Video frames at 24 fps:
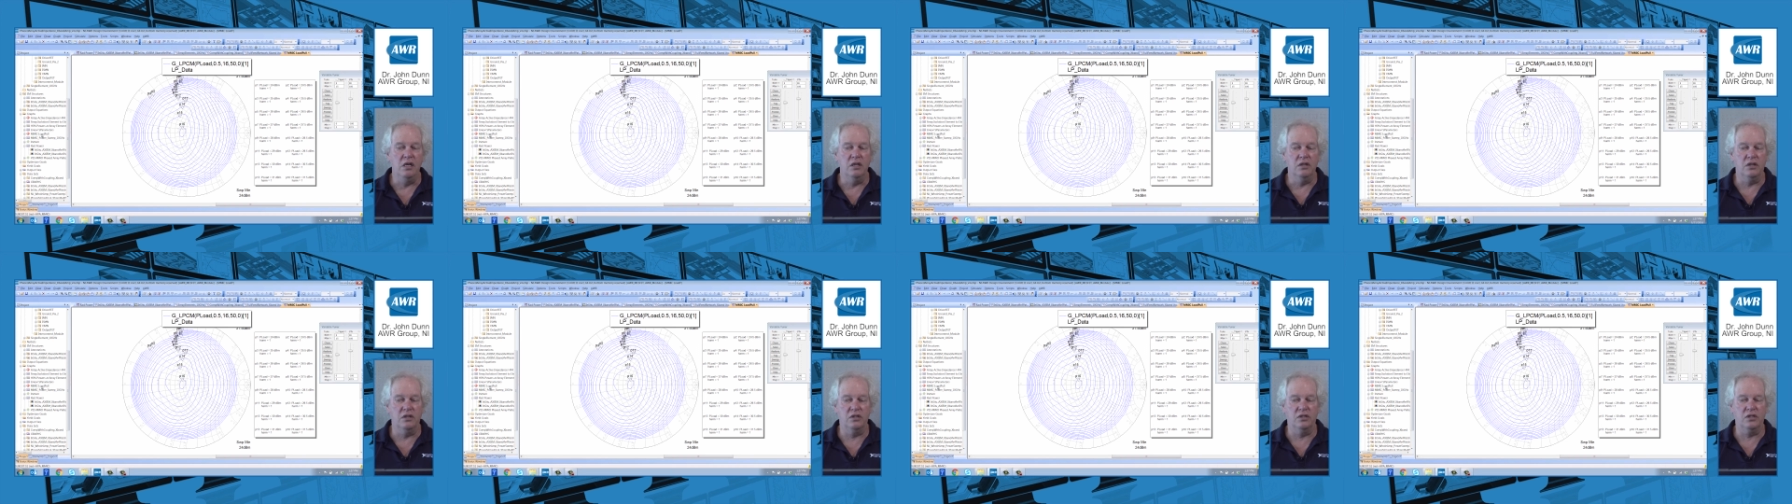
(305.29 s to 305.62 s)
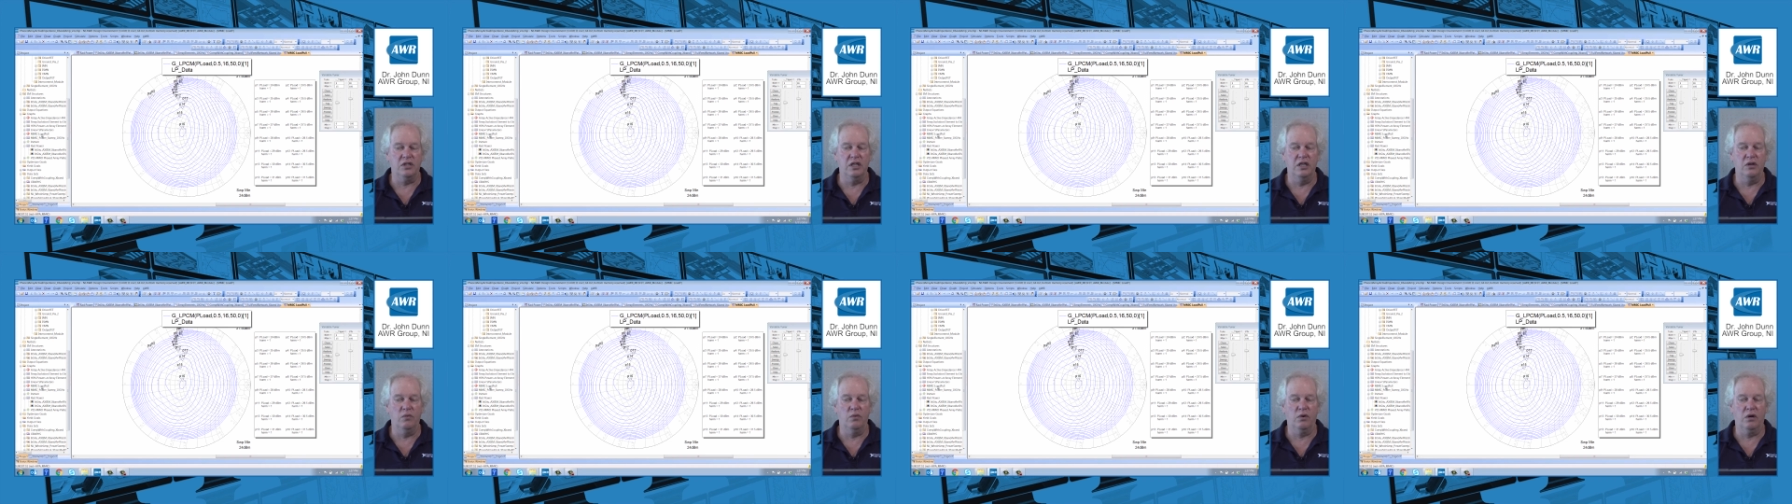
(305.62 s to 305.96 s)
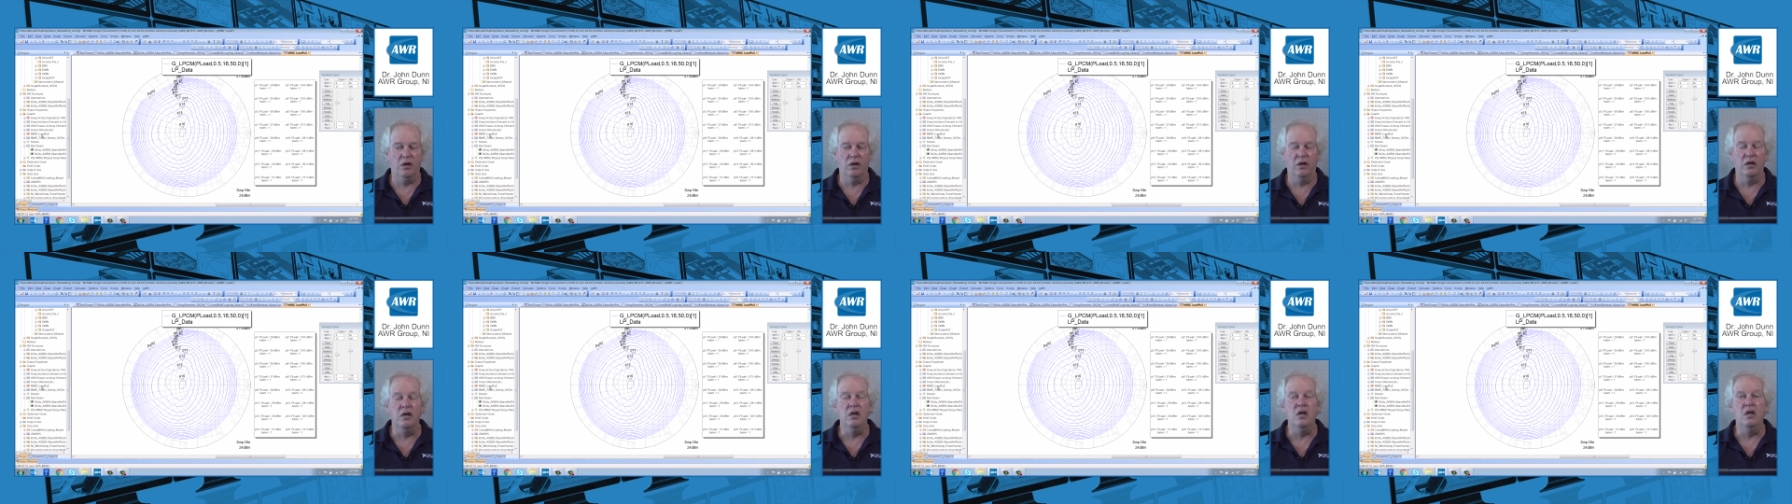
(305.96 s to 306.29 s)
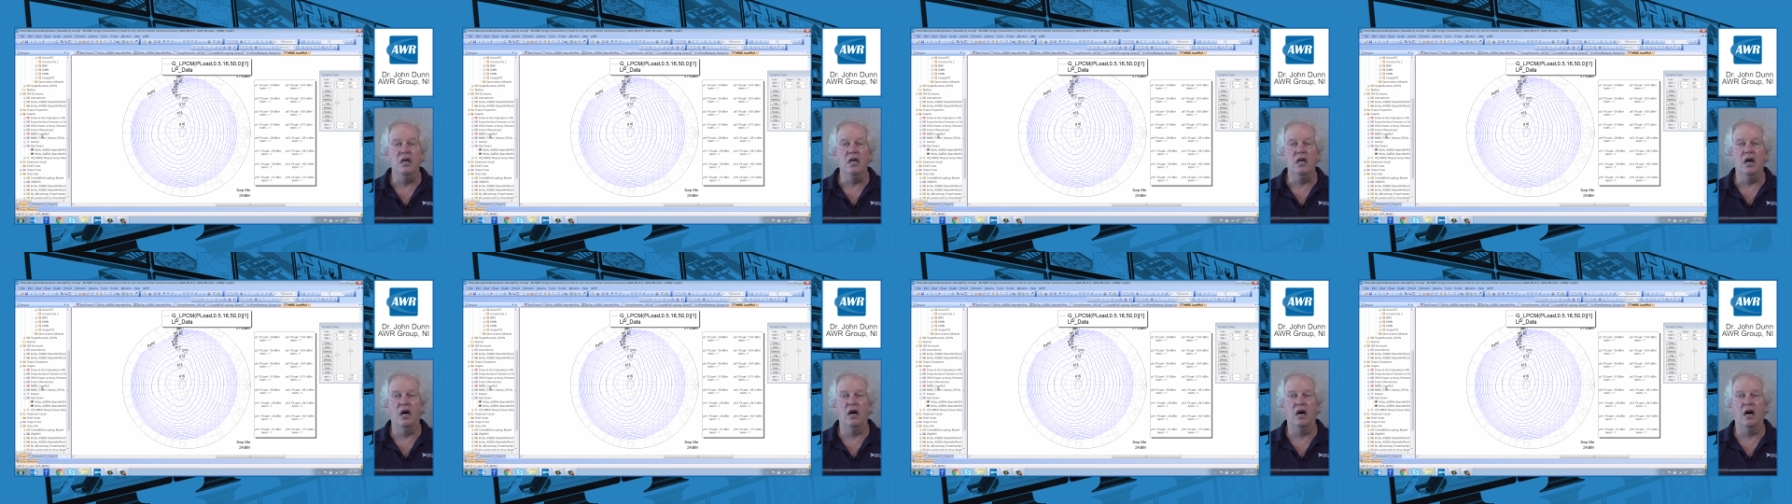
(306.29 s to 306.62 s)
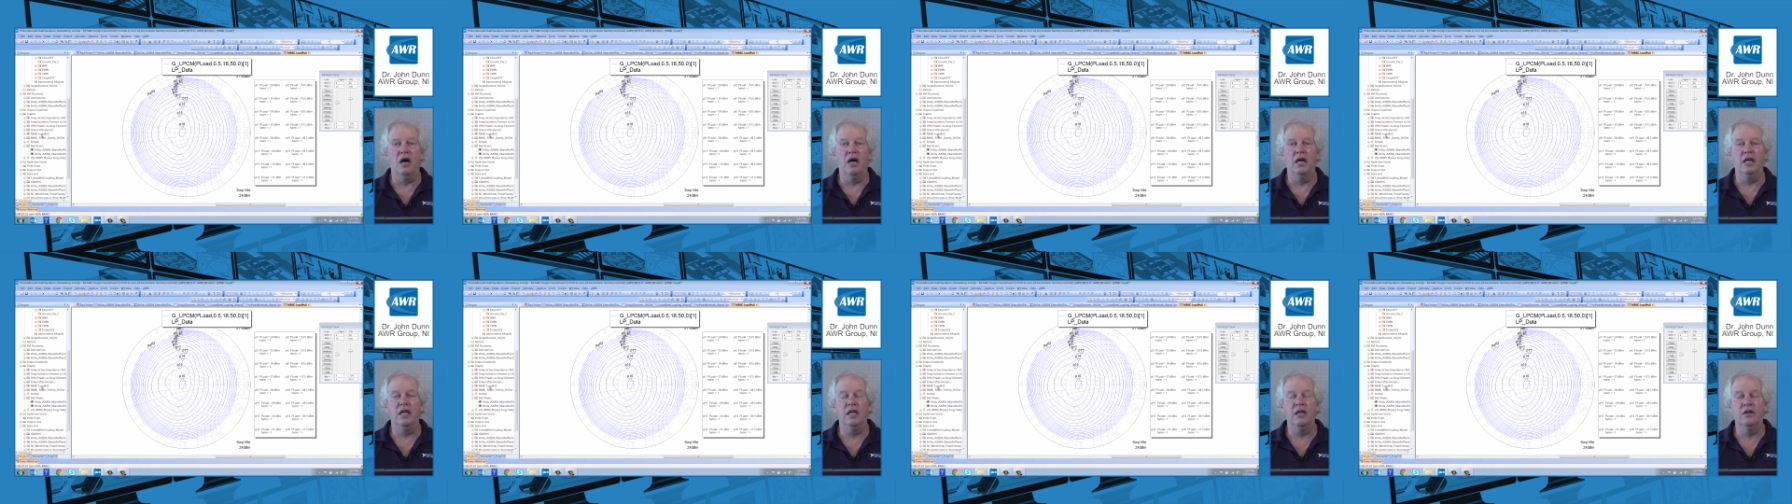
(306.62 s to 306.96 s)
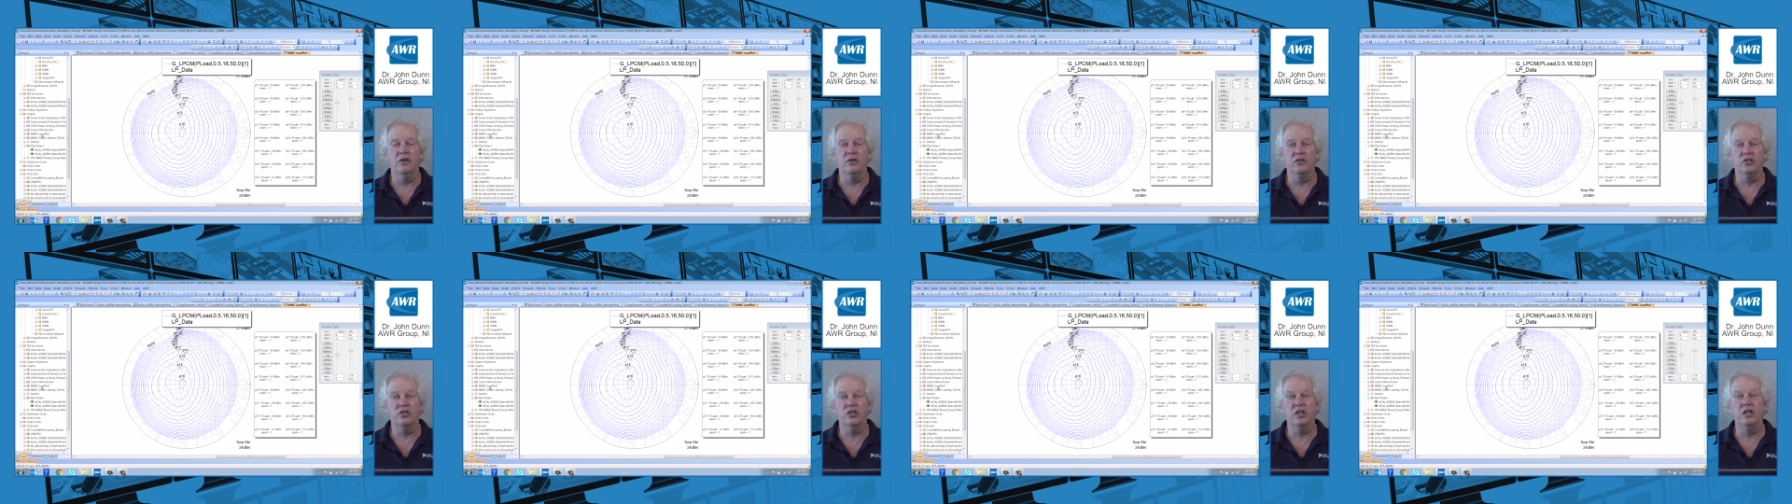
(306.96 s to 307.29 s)
to see where uh, he
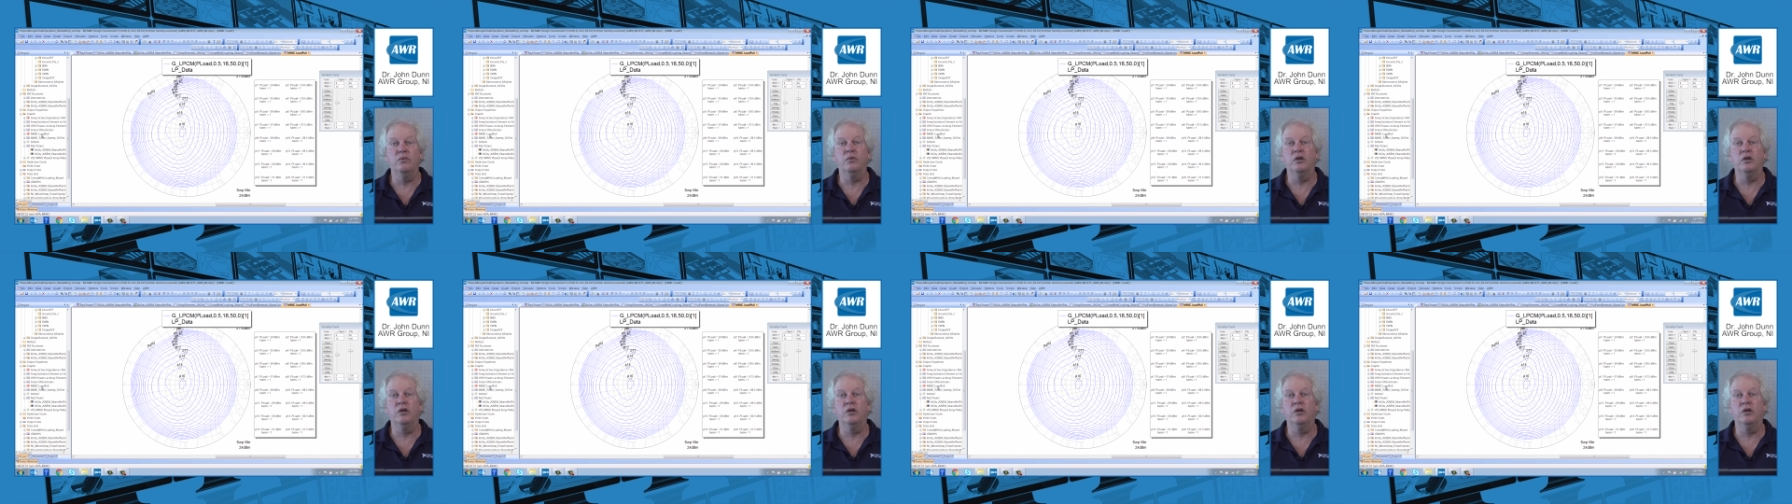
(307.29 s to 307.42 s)
or she